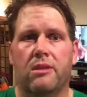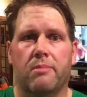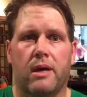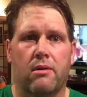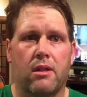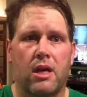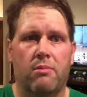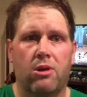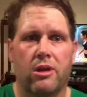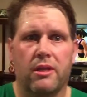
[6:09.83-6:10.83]
the mountain
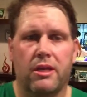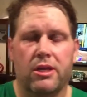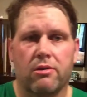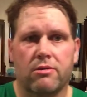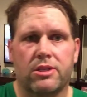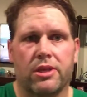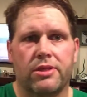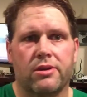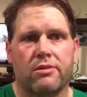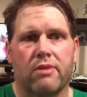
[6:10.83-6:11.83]
climber, and then you go into the
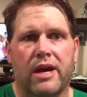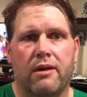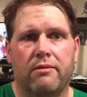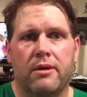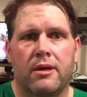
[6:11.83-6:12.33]
3rd round.